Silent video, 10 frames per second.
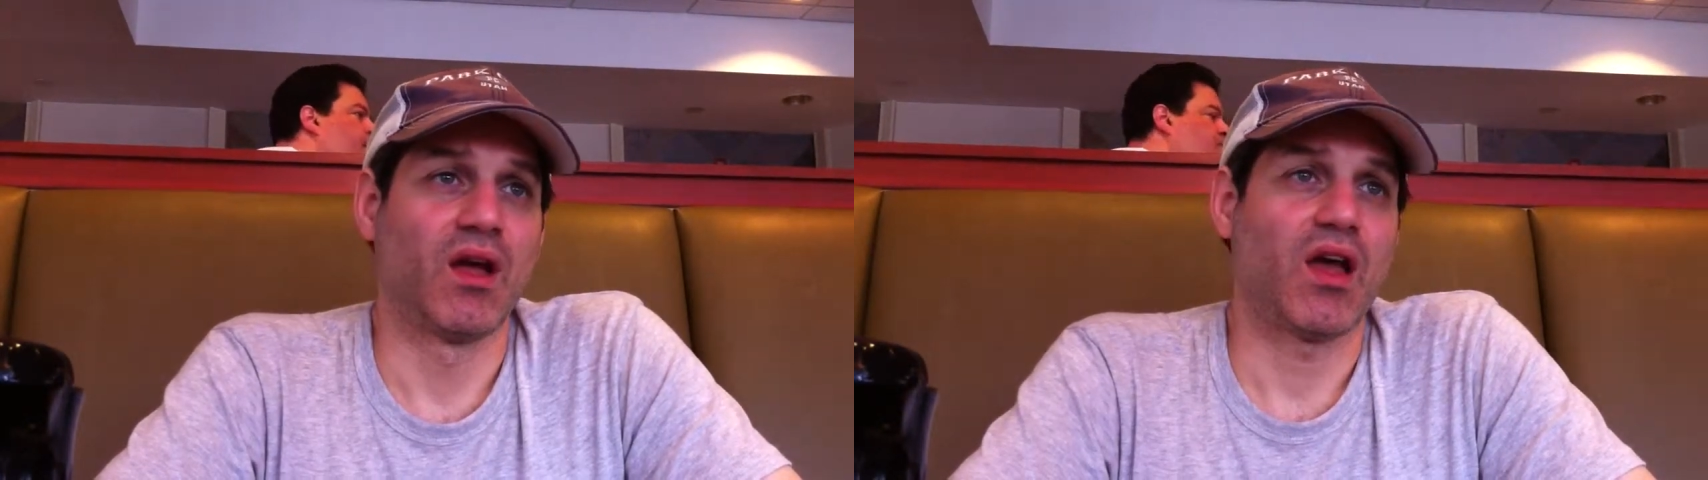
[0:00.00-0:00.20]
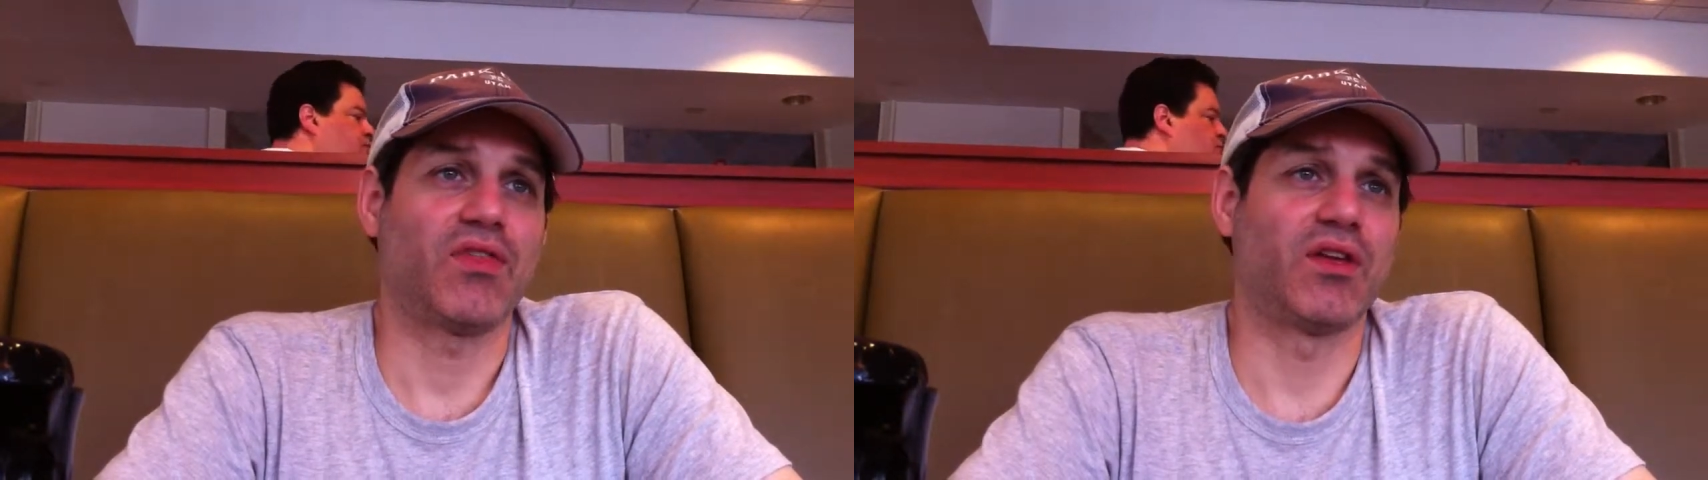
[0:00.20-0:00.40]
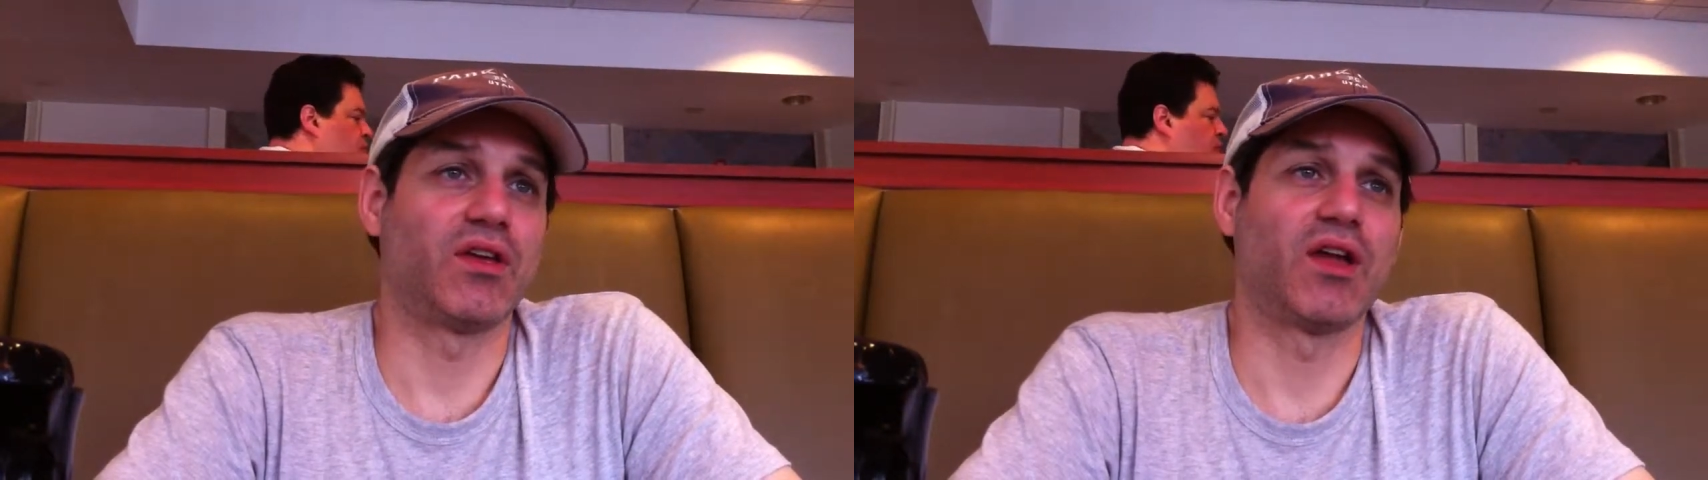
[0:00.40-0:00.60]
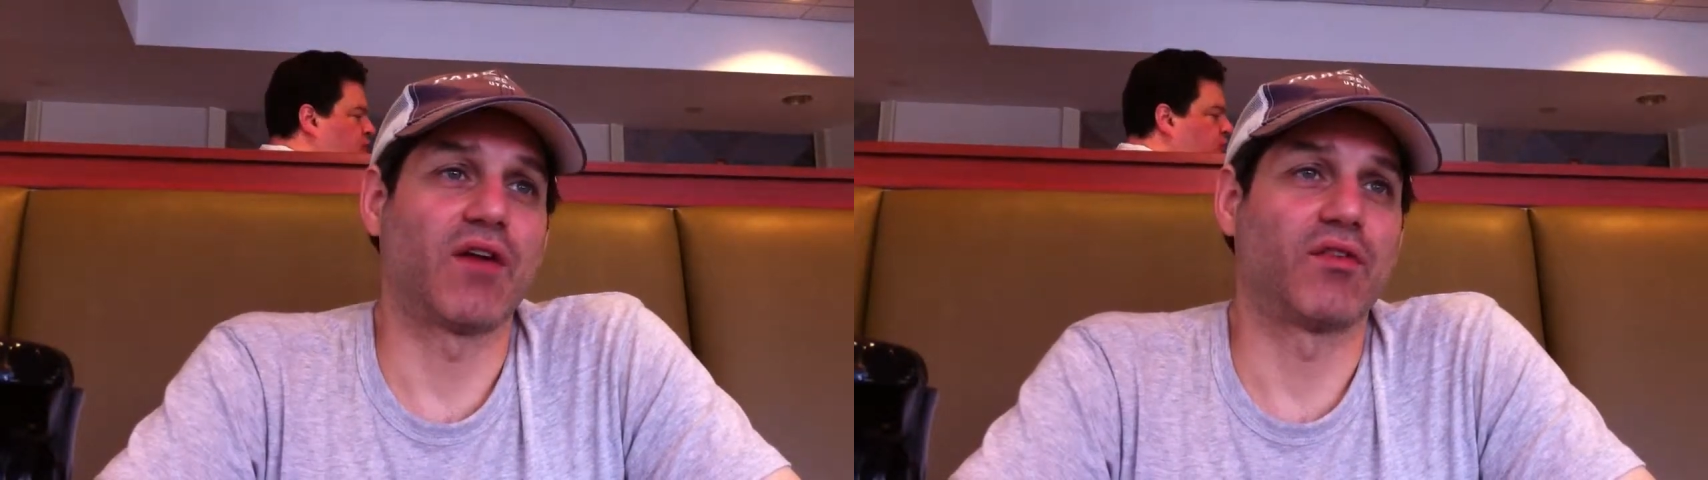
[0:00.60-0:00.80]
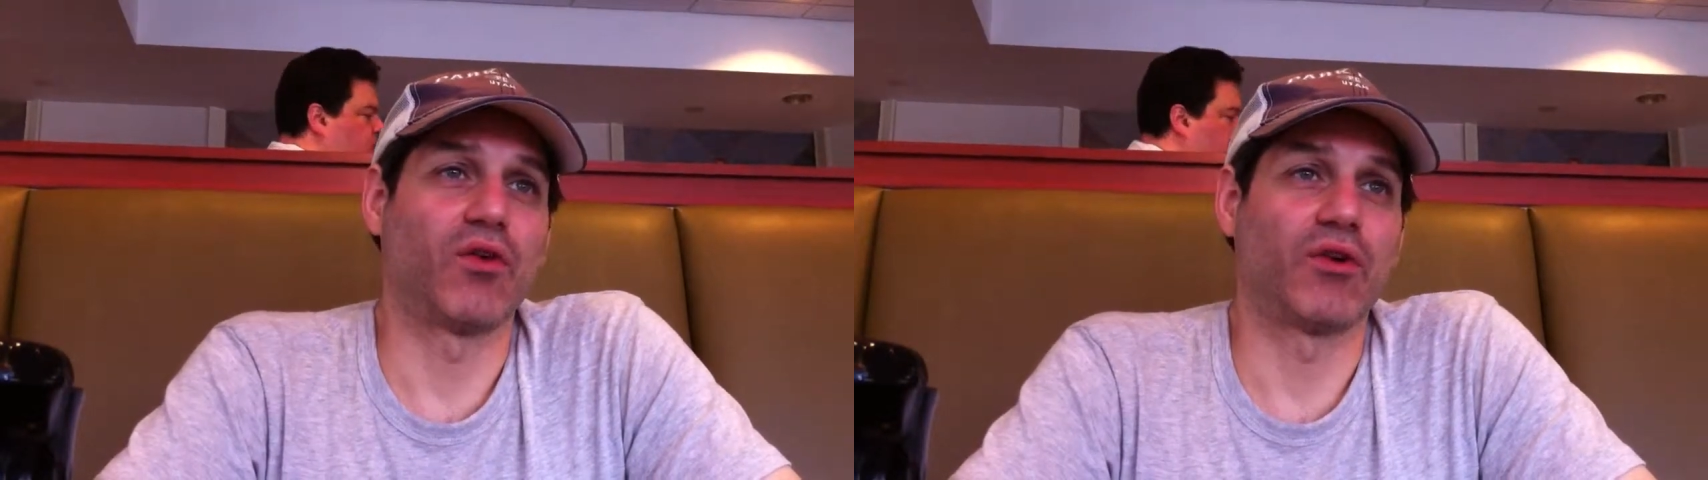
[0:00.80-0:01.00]
I think you
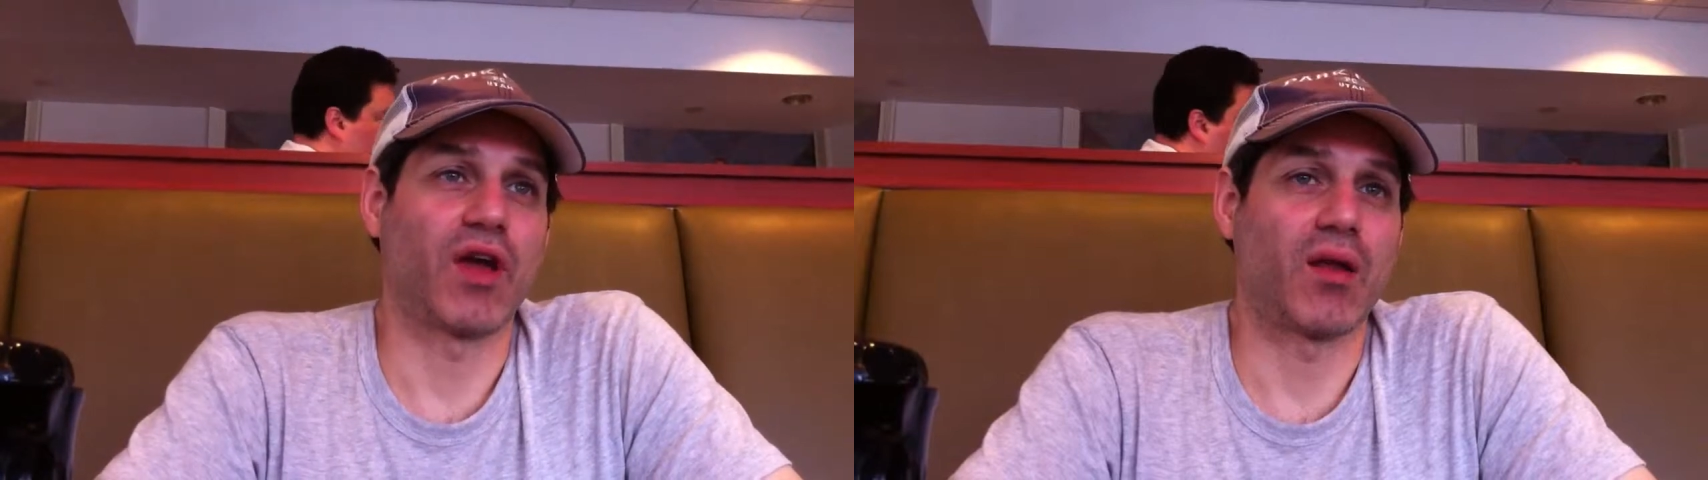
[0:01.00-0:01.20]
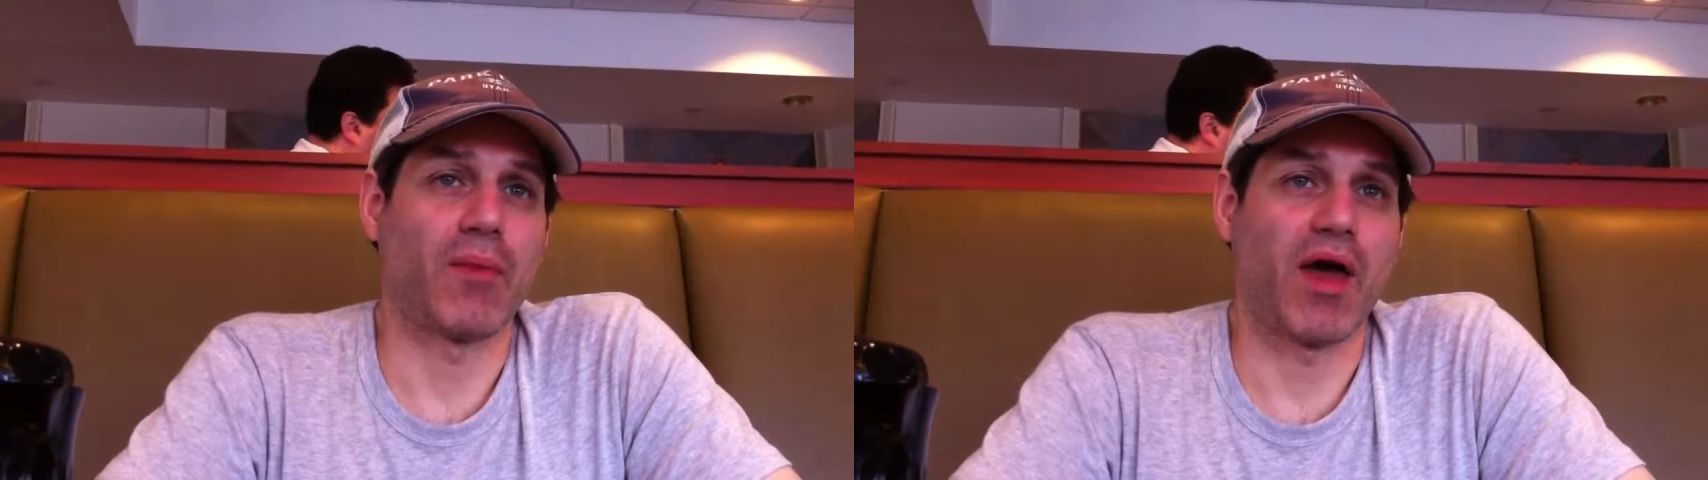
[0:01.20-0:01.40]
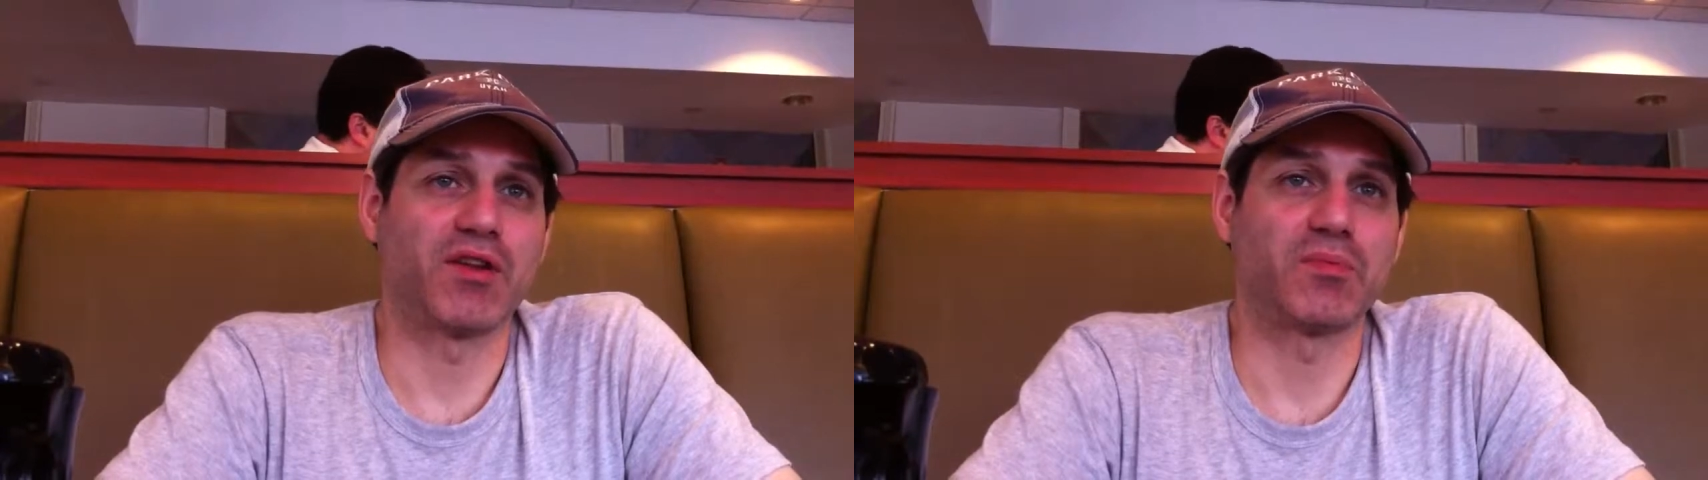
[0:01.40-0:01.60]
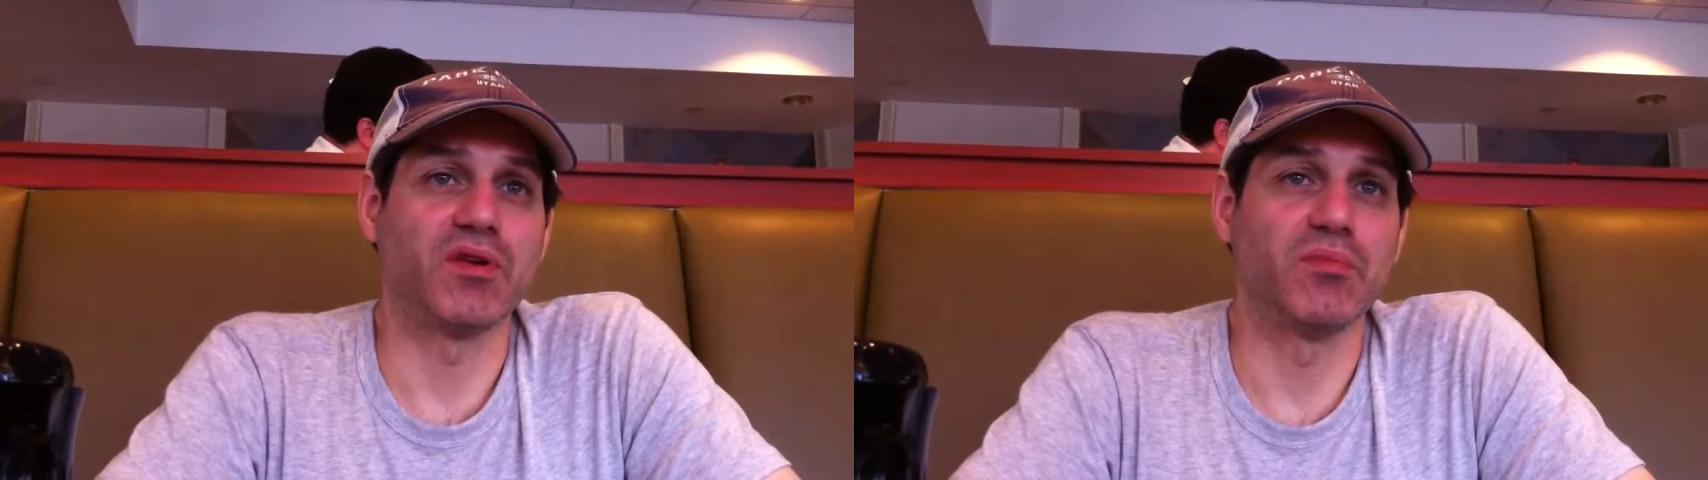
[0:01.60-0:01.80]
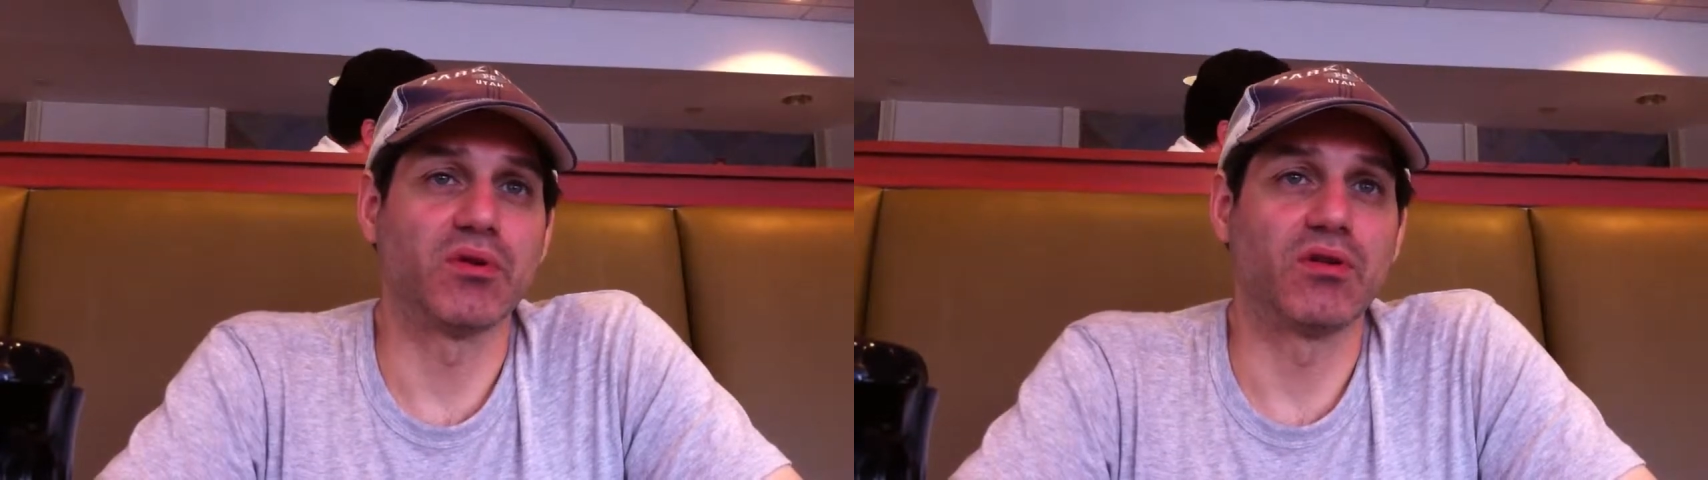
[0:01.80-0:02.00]
have to learn how to manage
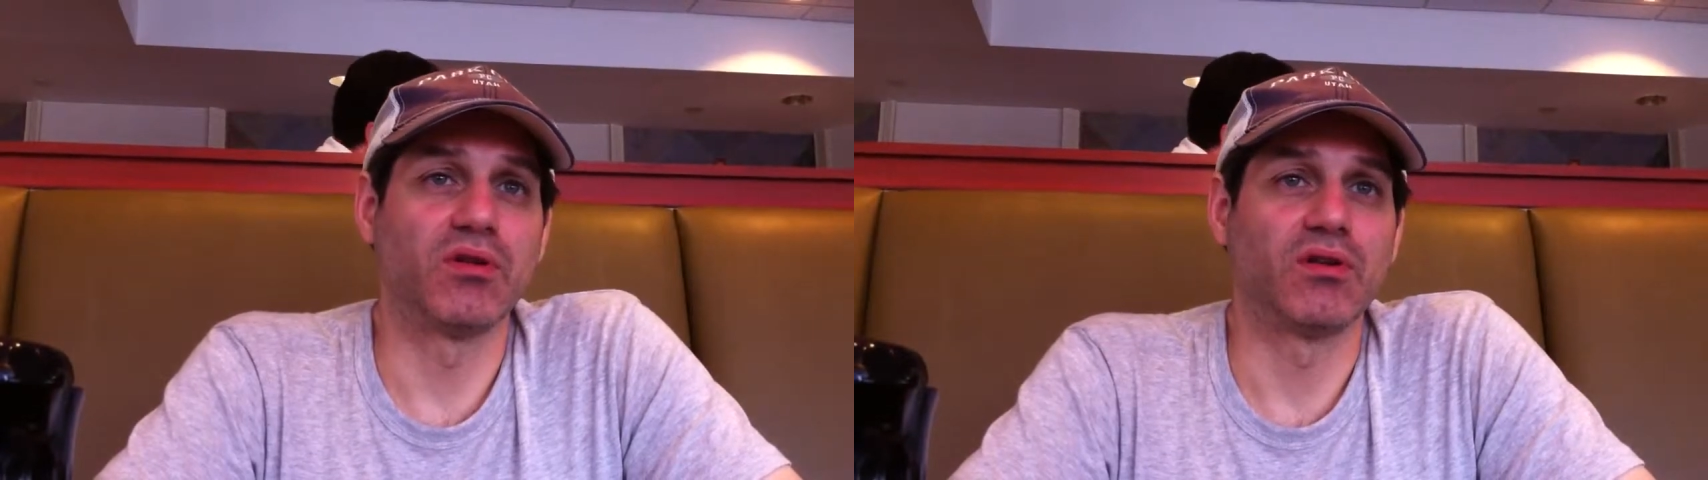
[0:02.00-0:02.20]
people.